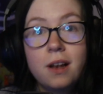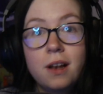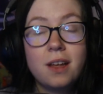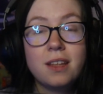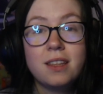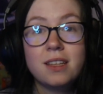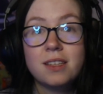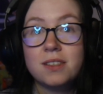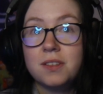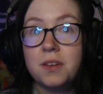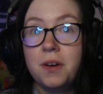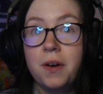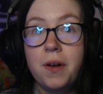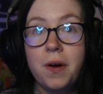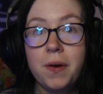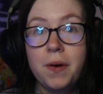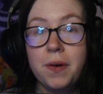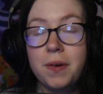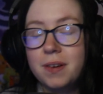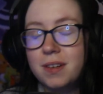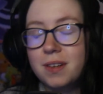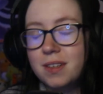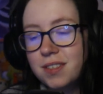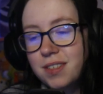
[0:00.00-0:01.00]
Like there's
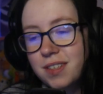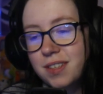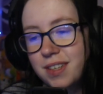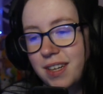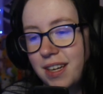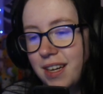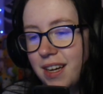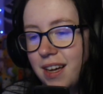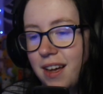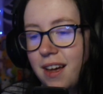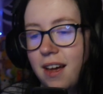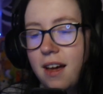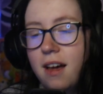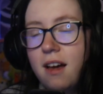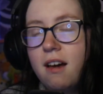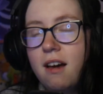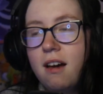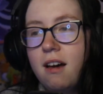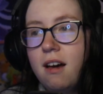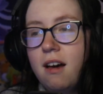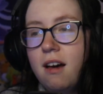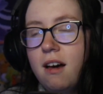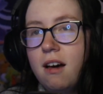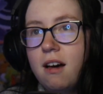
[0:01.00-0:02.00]
no.
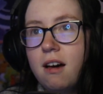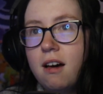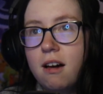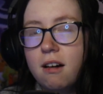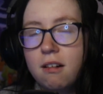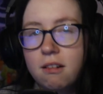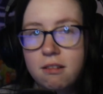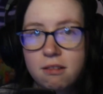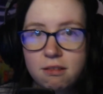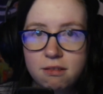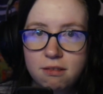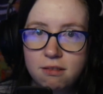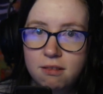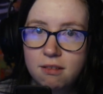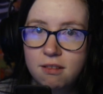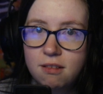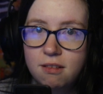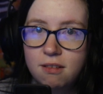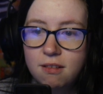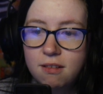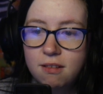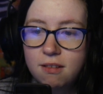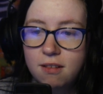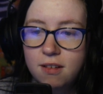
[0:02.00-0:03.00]
Oh,
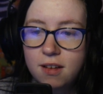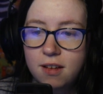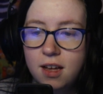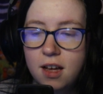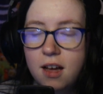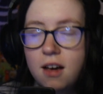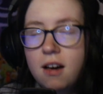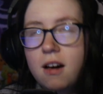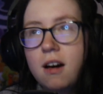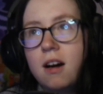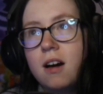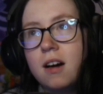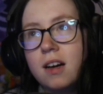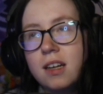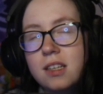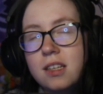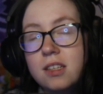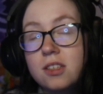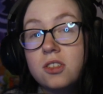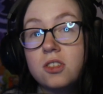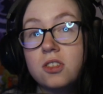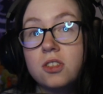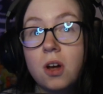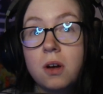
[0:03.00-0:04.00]
Oh, and
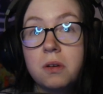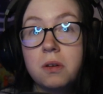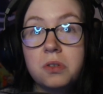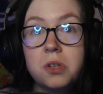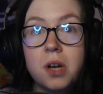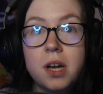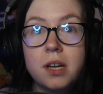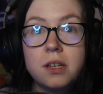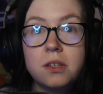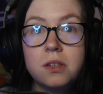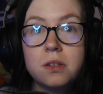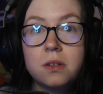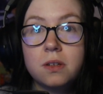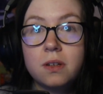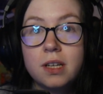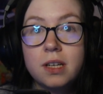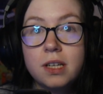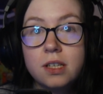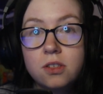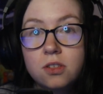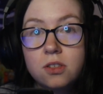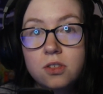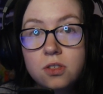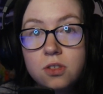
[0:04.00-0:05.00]
it's so gentle.
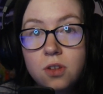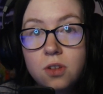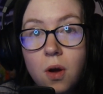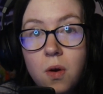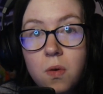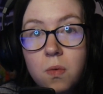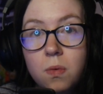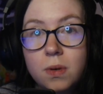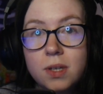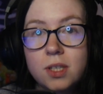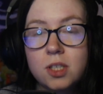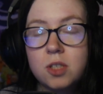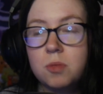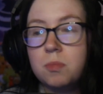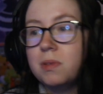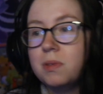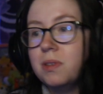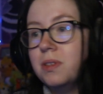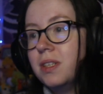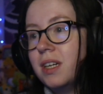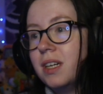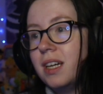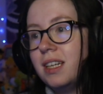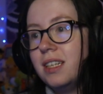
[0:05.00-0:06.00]
It's so
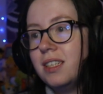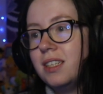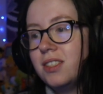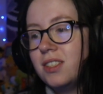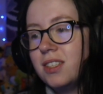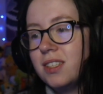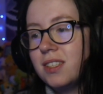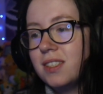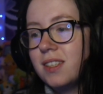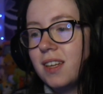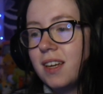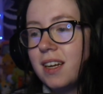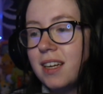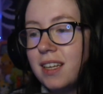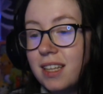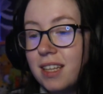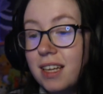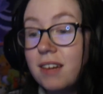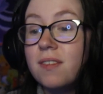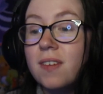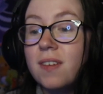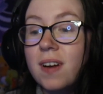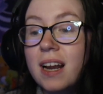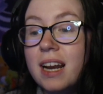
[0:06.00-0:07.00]
whispered, and it's just like
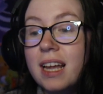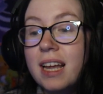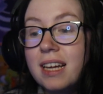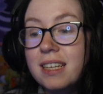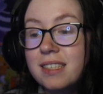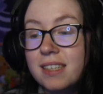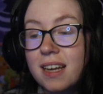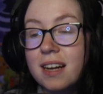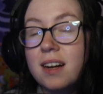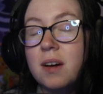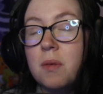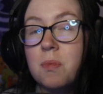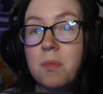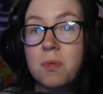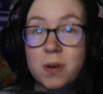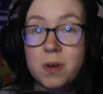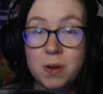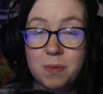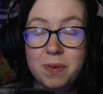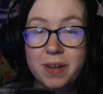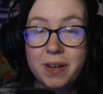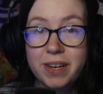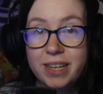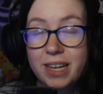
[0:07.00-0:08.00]
it really is like a
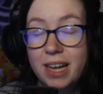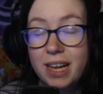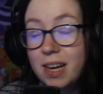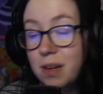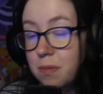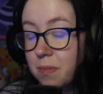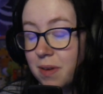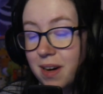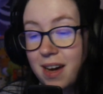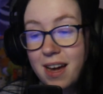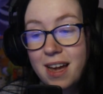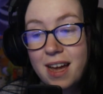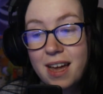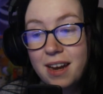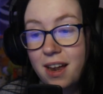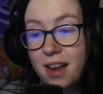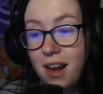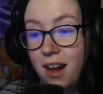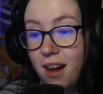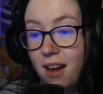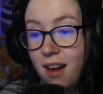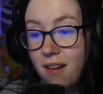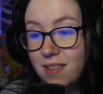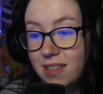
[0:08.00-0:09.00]
proper lullaby, and
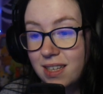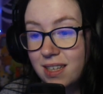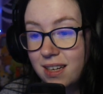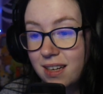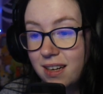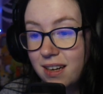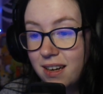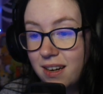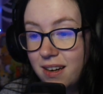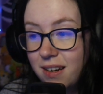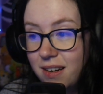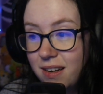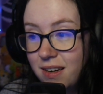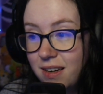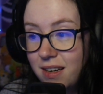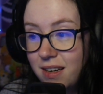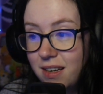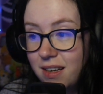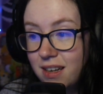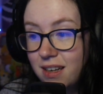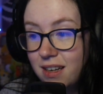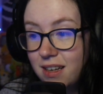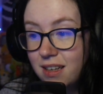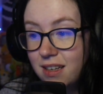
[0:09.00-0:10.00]
I love
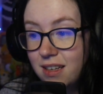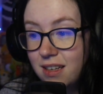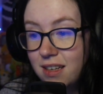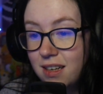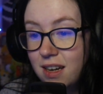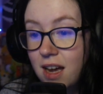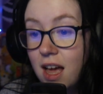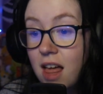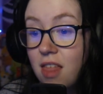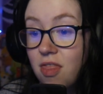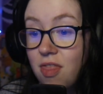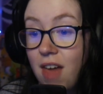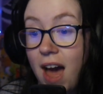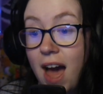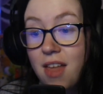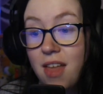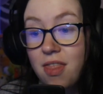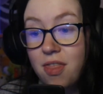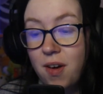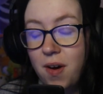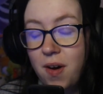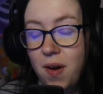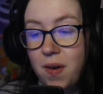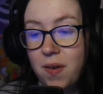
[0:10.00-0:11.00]
it.
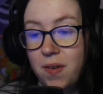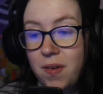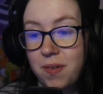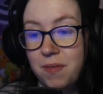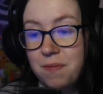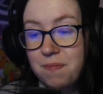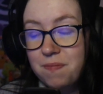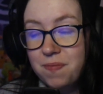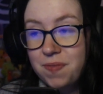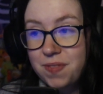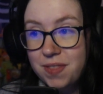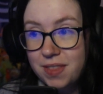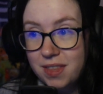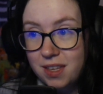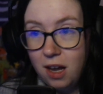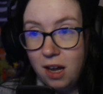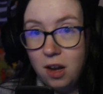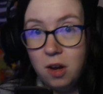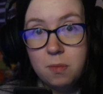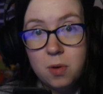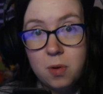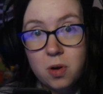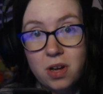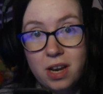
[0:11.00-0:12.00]
That though, a
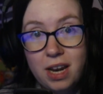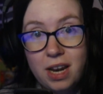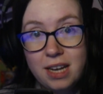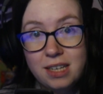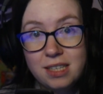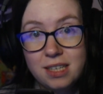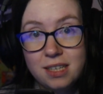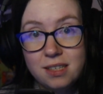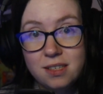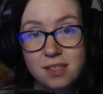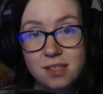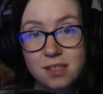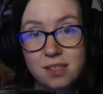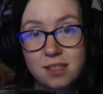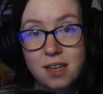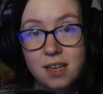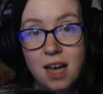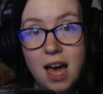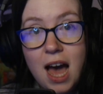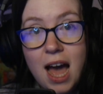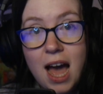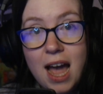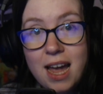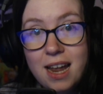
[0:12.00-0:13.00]
lot more collected.
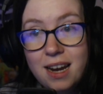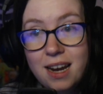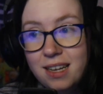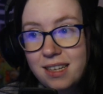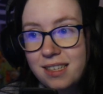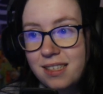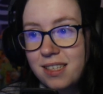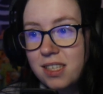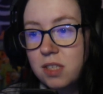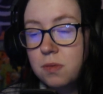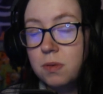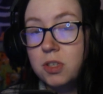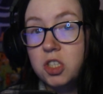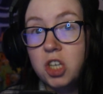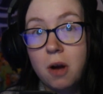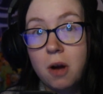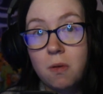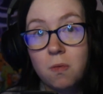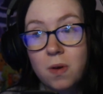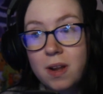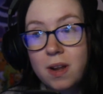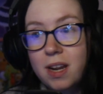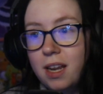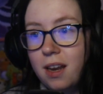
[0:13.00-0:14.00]
Silence, which I
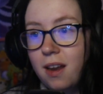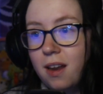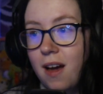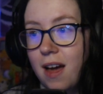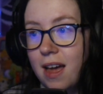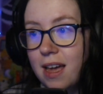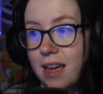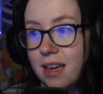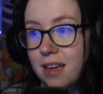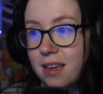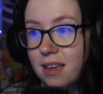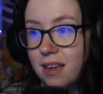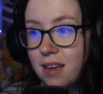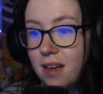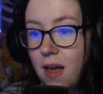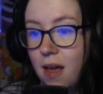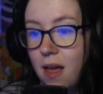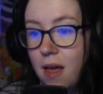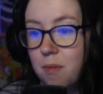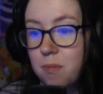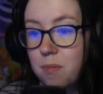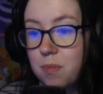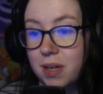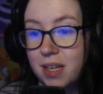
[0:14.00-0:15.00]
really like
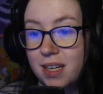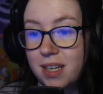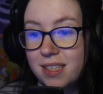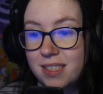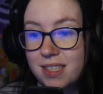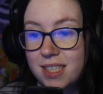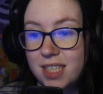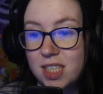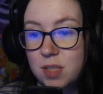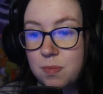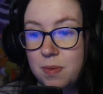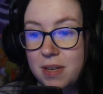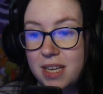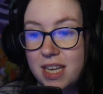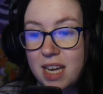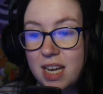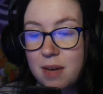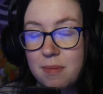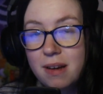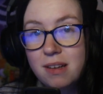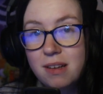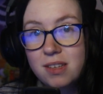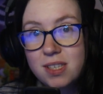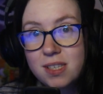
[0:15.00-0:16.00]
because he's speaking
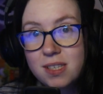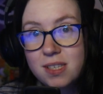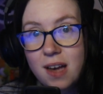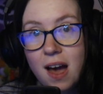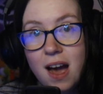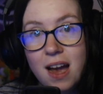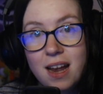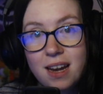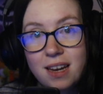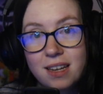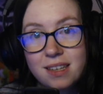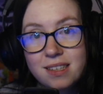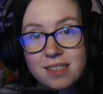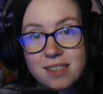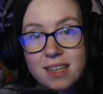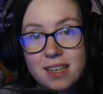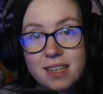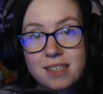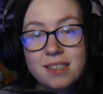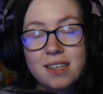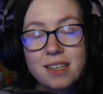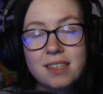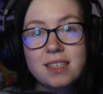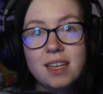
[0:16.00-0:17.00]
about silence
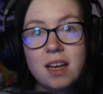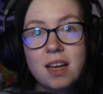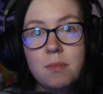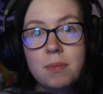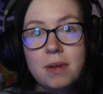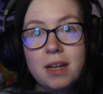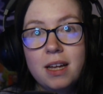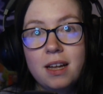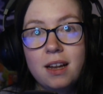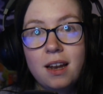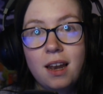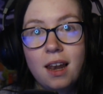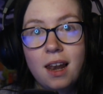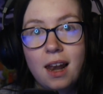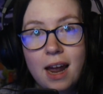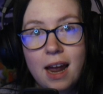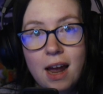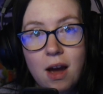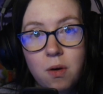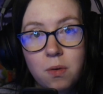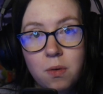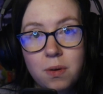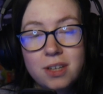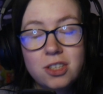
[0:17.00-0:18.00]
and says it a bit
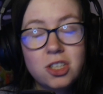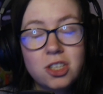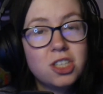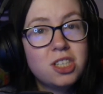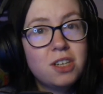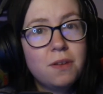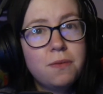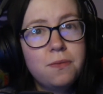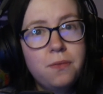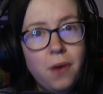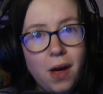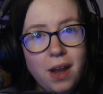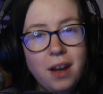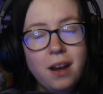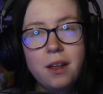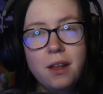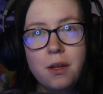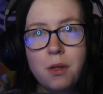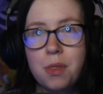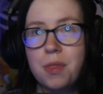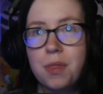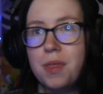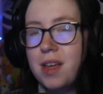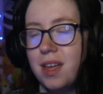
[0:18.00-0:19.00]
louder. Just a fun
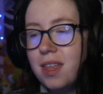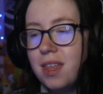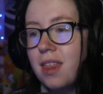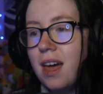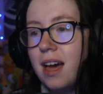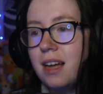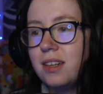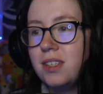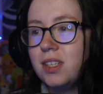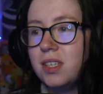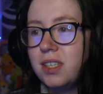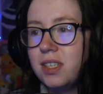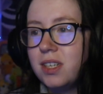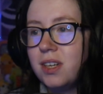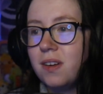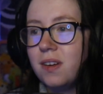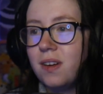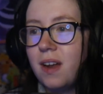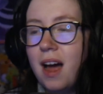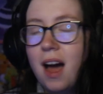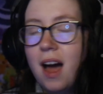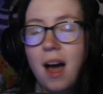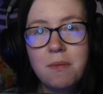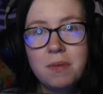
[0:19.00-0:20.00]
little thing there to
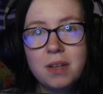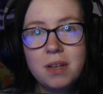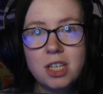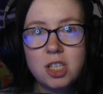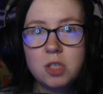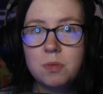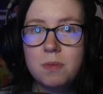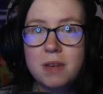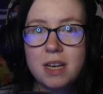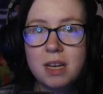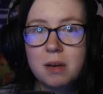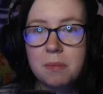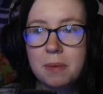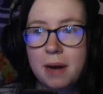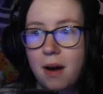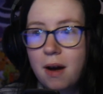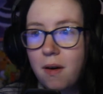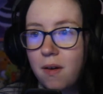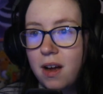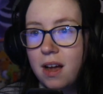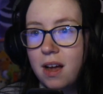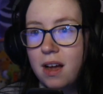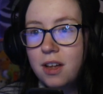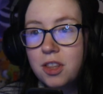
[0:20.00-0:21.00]
do. Like I'm going to speak
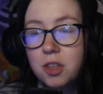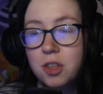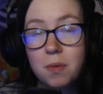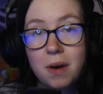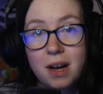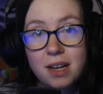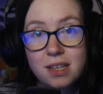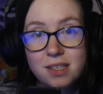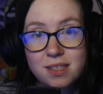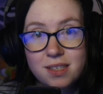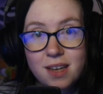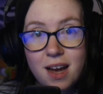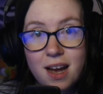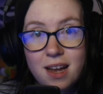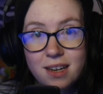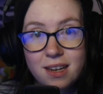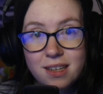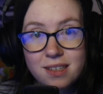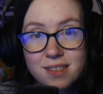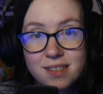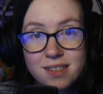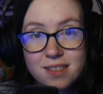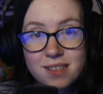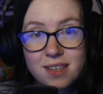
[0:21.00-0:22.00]
about the word
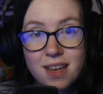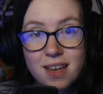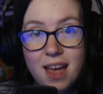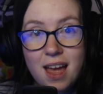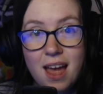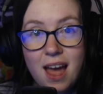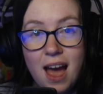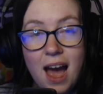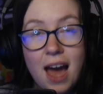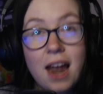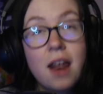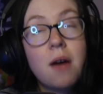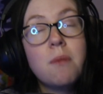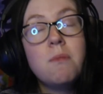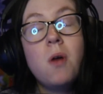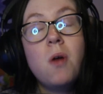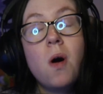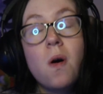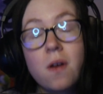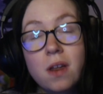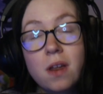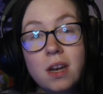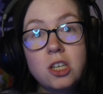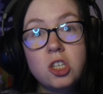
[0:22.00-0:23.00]
silence and I'm
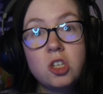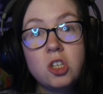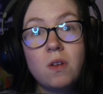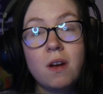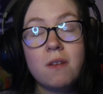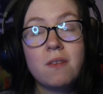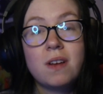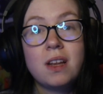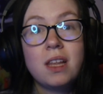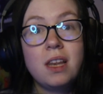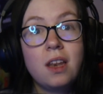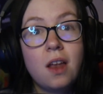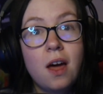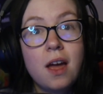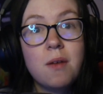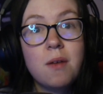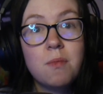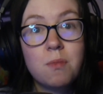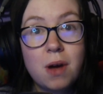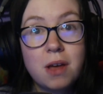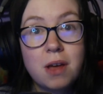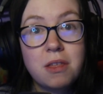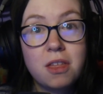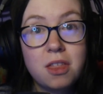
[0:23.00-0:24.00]
not going to do it really light
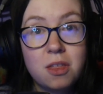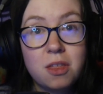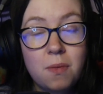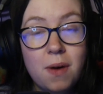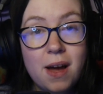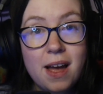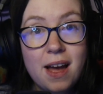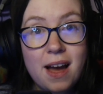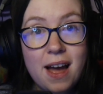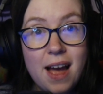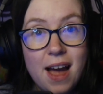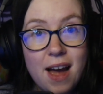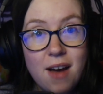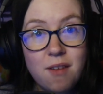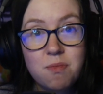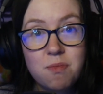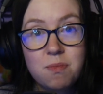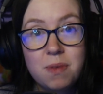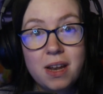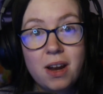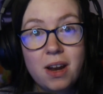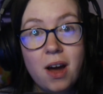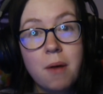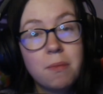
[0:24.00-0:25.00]
and breathy the way I
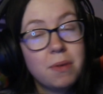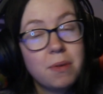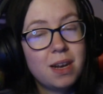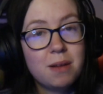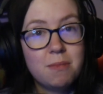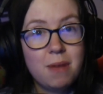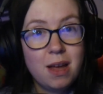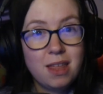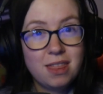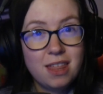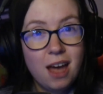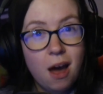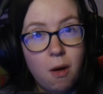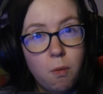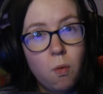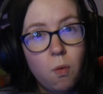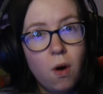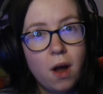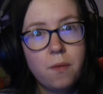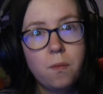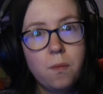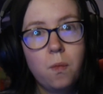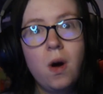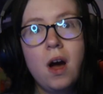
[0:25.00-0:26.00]
have been. I'm going to make that
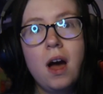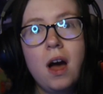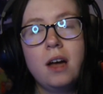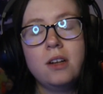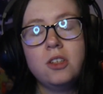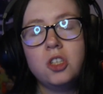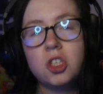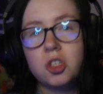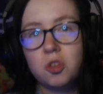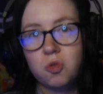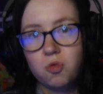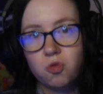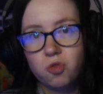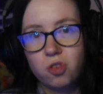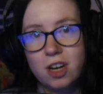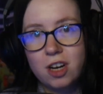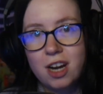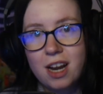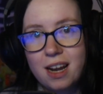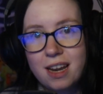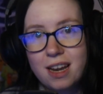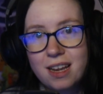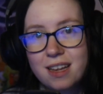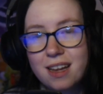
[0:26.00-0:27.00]
one word just
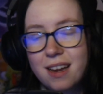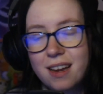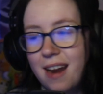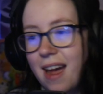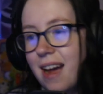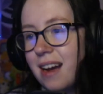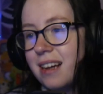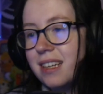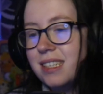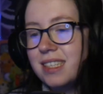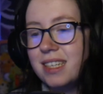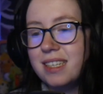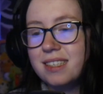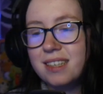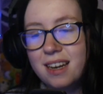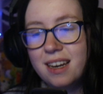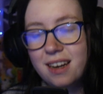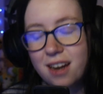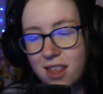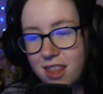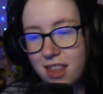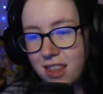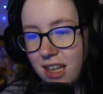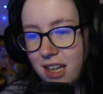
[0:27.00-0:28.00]
really connected,
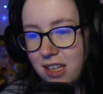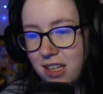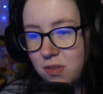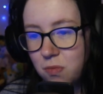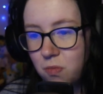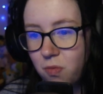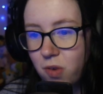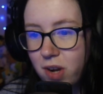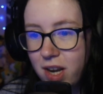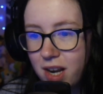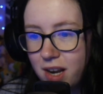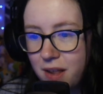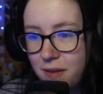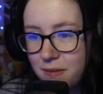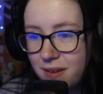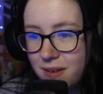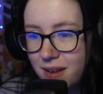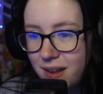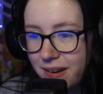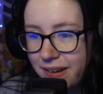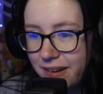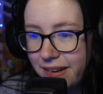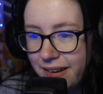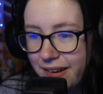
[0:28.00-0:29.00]
and I think that's really
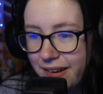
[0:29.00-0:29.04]
fun.